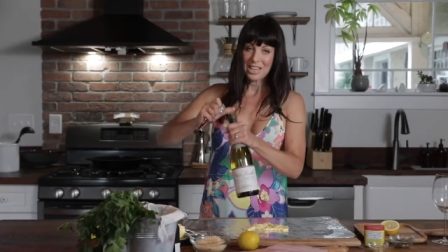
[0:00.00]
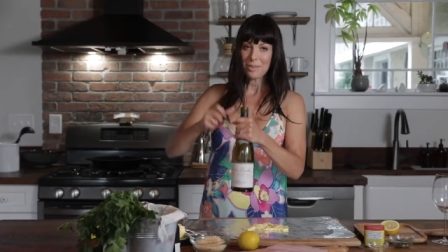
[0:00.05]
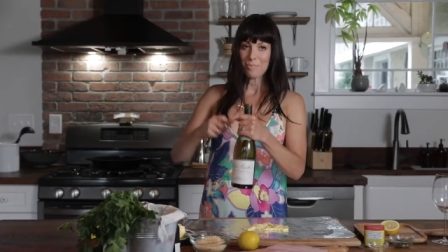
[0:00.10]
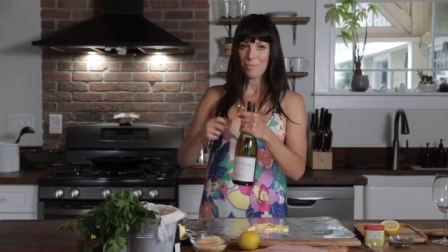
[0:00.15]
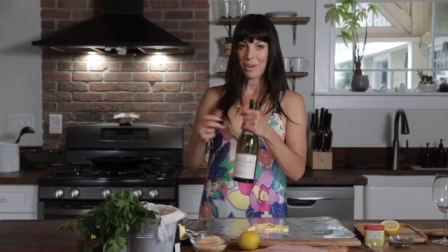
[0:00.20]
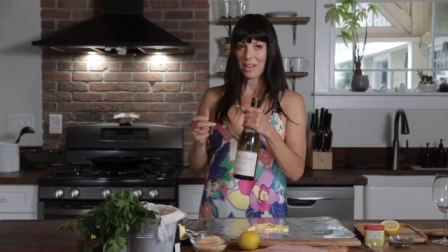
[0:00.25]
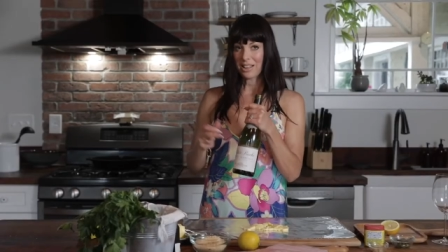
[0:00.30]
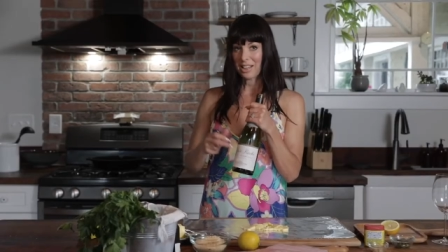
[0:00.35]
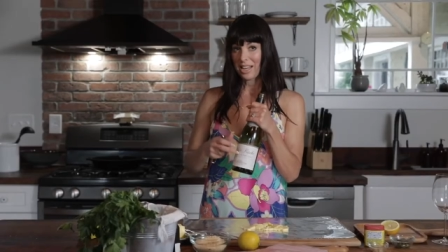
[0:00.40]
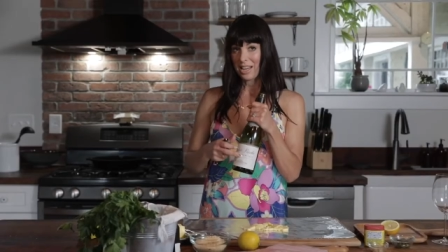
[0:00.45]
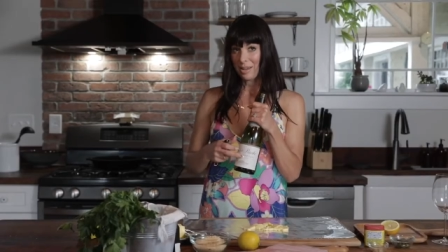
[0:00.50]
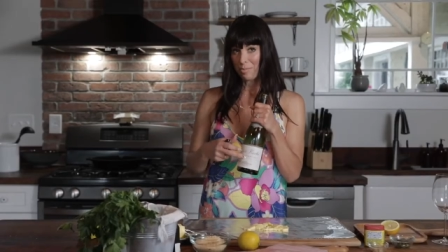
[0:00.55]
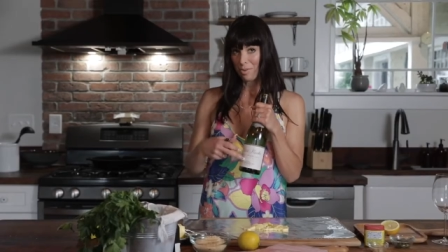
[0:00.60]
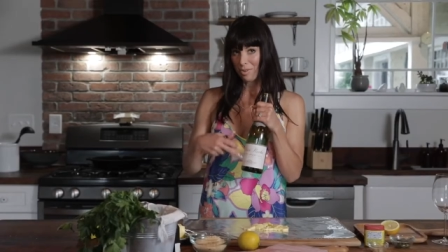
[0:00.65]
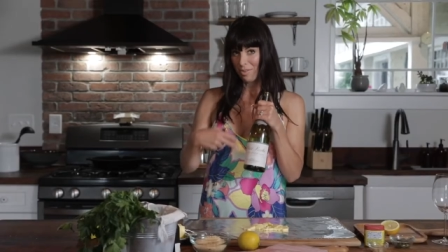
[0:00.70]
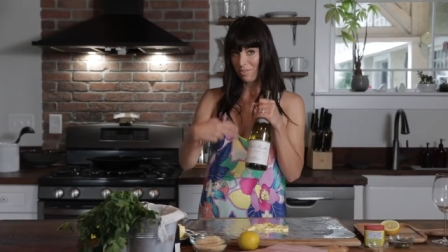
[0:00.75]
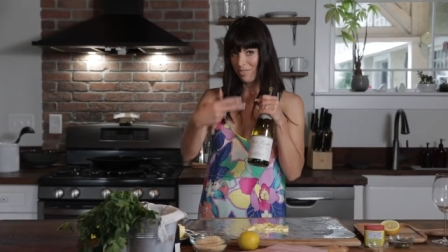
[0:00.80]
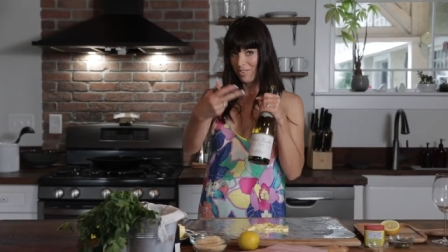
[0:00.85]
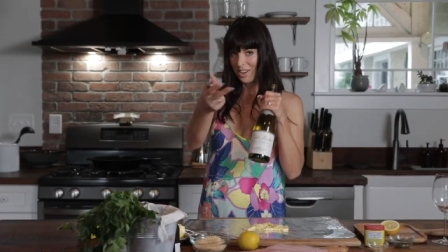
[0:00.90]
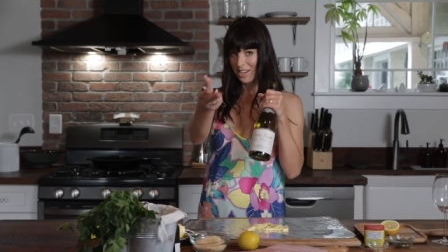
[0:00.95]
keep my
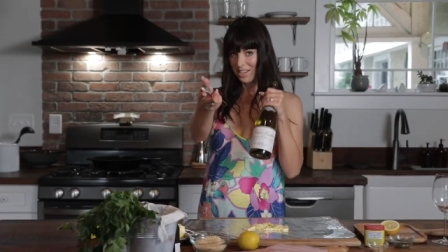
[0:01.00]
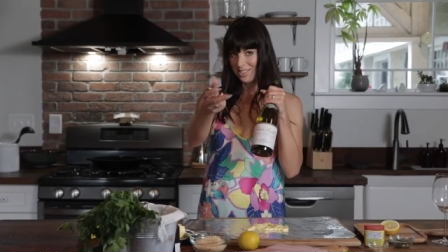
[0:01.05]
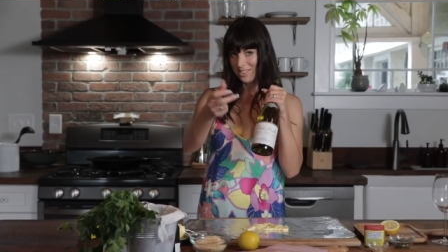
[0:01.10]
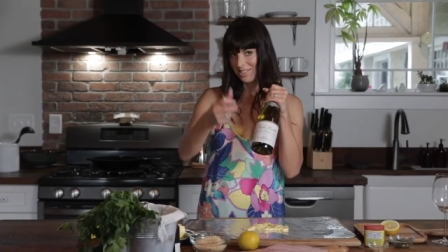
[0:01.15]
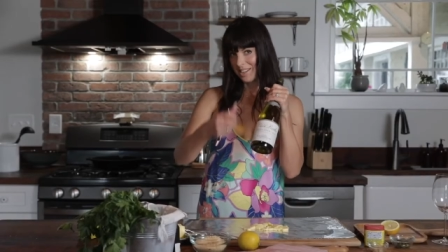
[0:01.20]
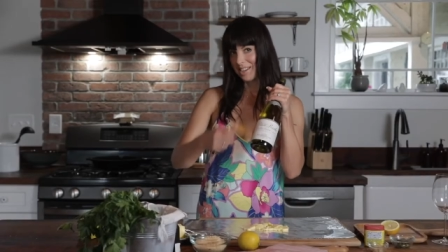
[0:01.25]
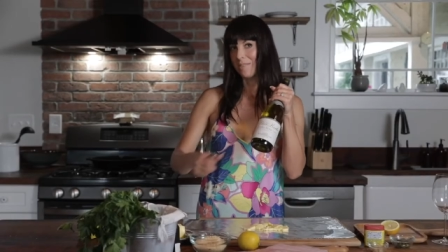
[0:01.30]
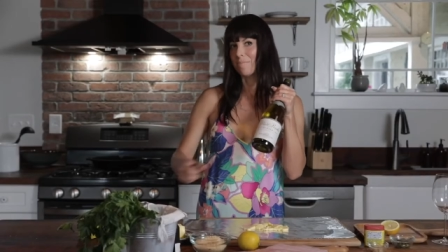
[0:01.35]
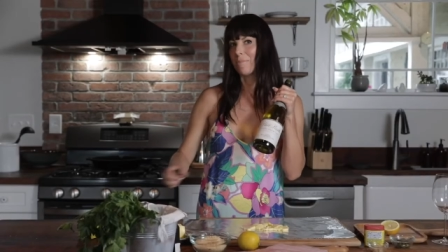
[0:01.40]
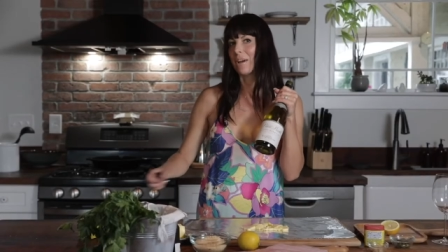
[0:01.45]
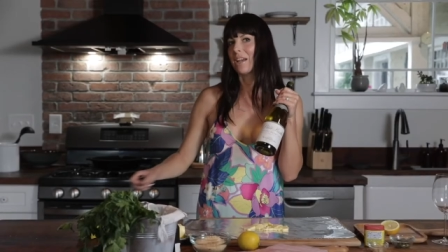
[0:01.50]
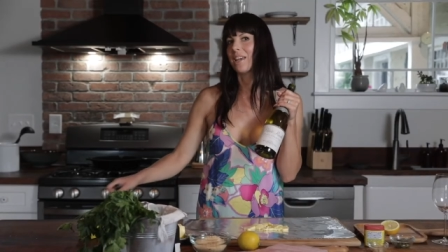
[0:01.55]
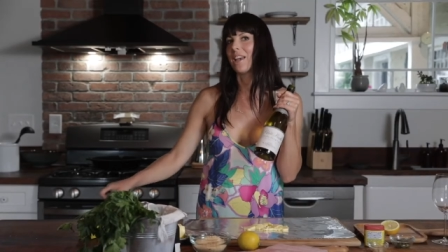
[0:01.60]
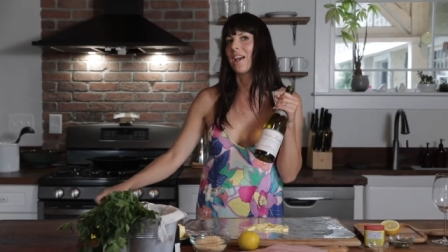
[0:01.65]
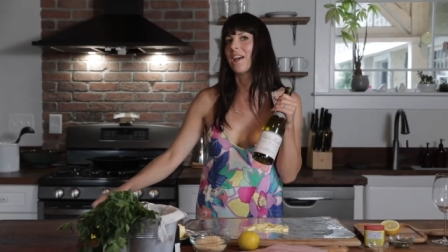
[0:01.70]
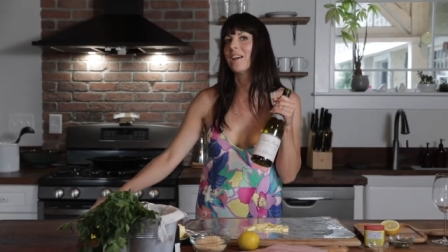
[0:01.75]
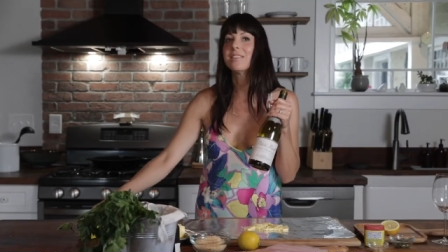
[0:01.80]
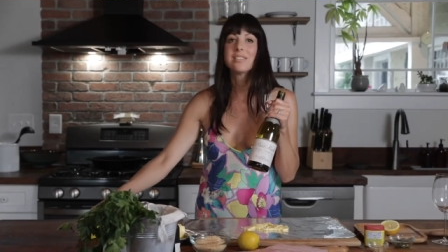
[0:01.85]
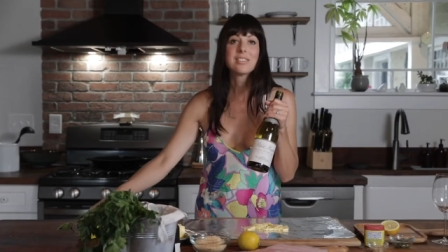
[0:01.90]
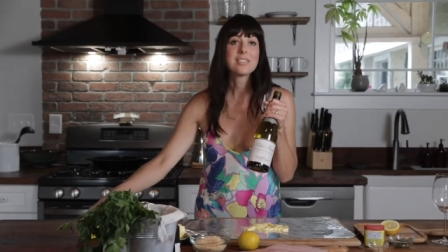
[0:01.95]
label facing my
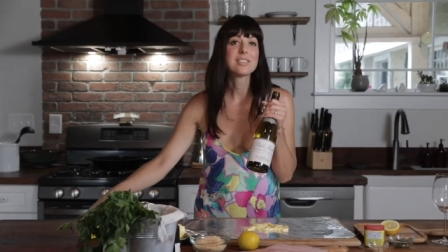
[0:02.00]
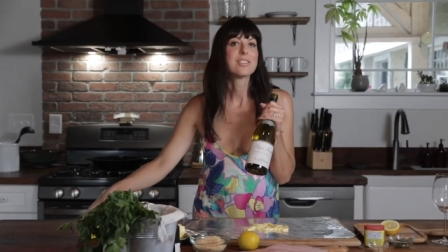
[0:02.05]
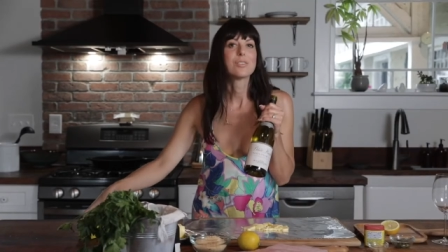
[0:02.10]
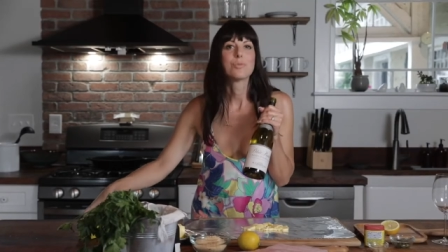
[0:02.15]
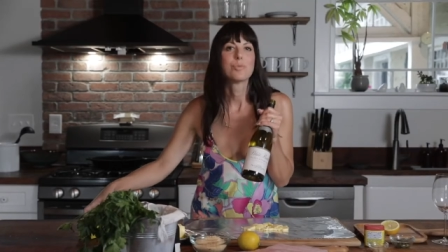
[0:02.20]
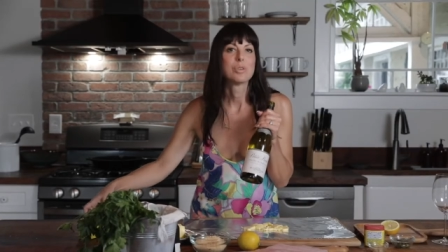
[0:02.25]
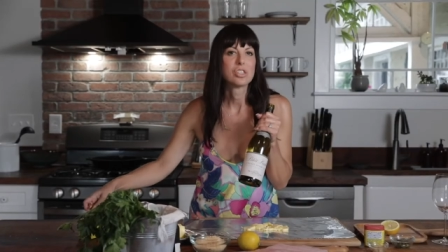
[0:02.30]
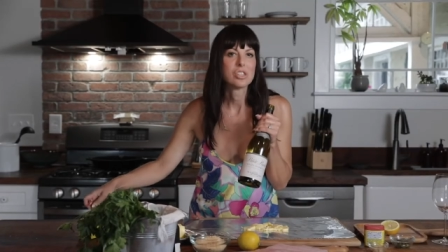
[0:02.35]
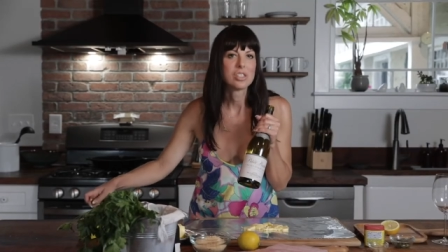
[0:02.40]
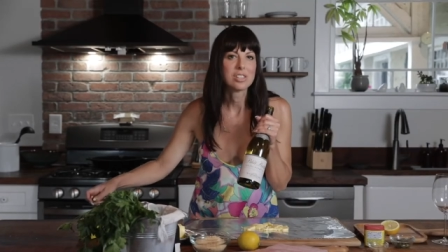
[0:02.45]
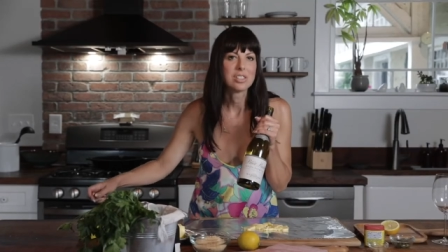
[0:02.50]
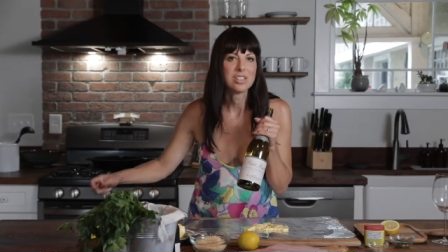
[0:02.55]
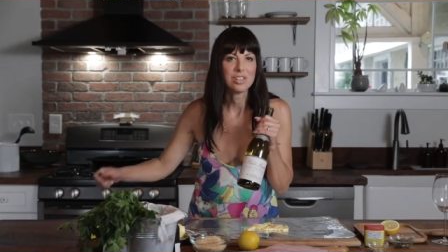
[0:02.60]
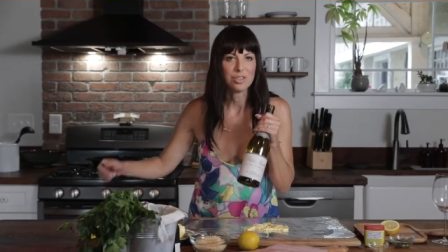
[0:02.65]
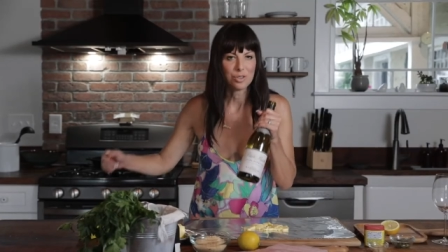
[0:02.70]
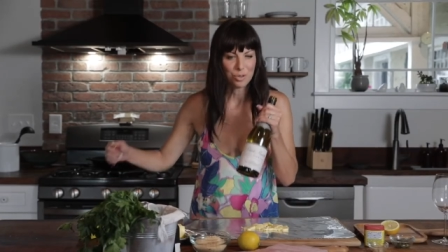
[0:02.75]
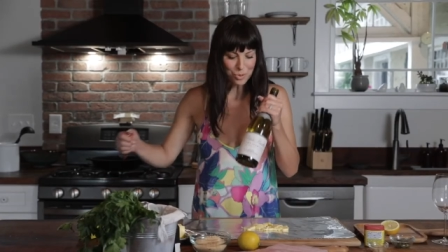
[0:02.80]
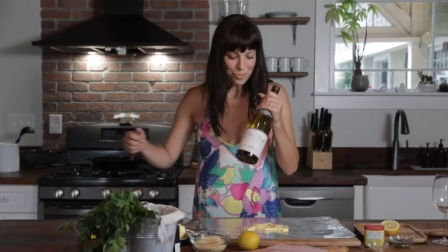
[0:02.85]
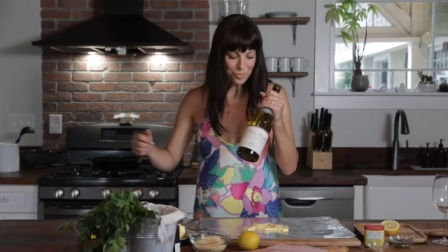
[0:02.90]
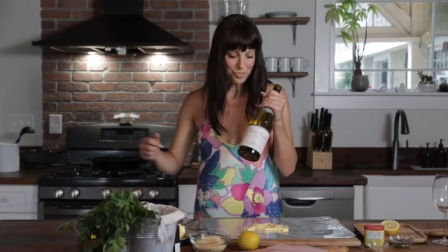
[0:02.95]
guest, which is
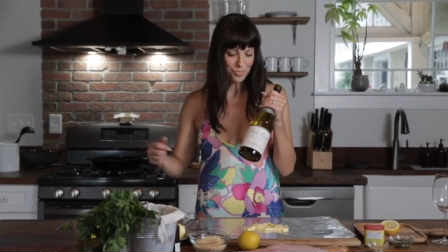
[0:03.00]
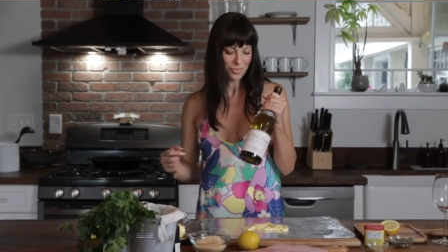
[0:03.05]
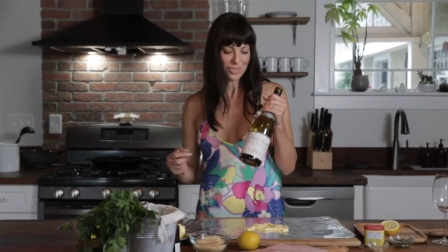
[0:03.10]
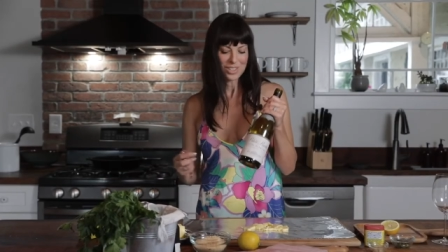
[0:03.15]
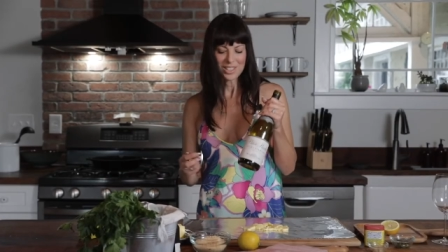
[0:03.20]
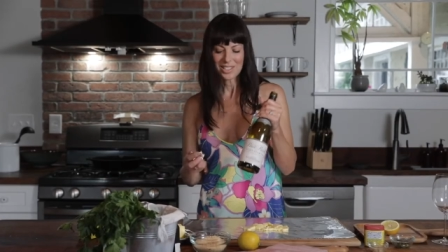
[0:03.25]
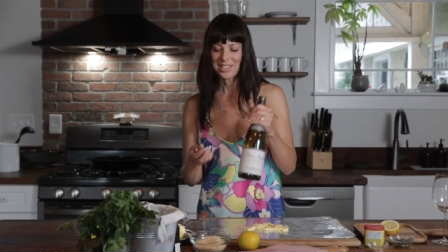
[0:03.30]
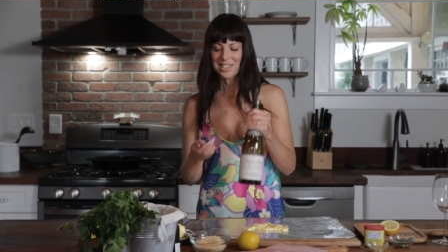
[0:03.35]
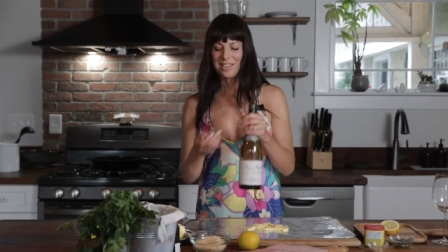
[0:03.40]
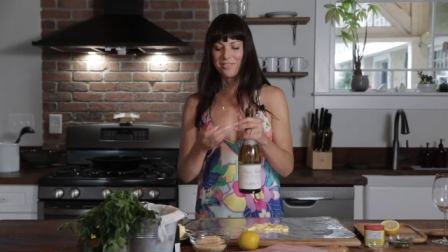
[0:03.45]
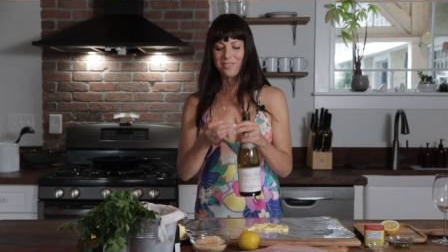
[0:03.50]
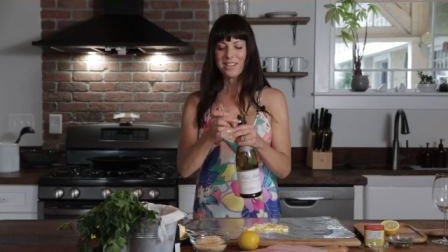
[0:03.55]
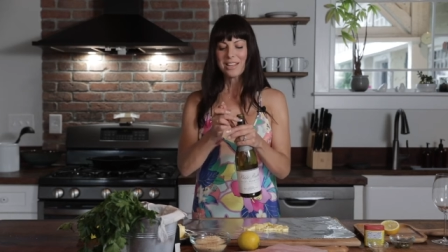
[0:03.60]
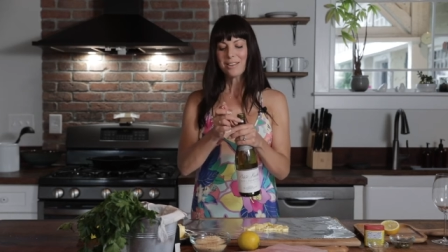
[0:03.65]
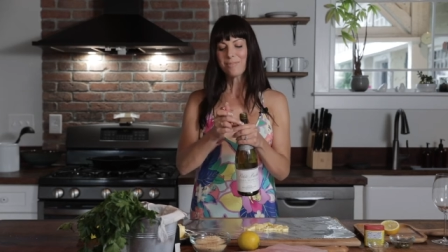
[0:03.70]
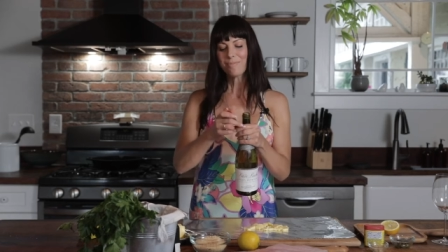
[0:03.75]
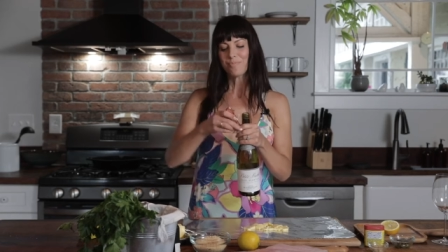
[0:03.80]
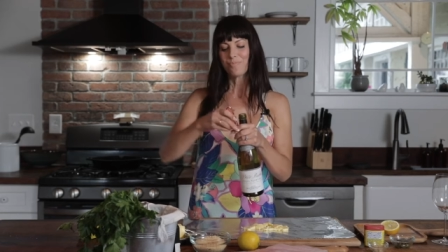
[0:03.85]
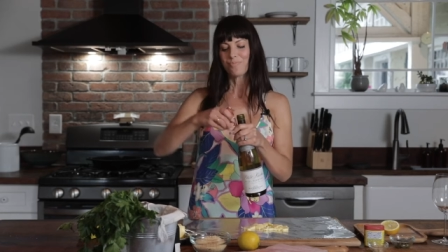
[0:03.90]
you this evening.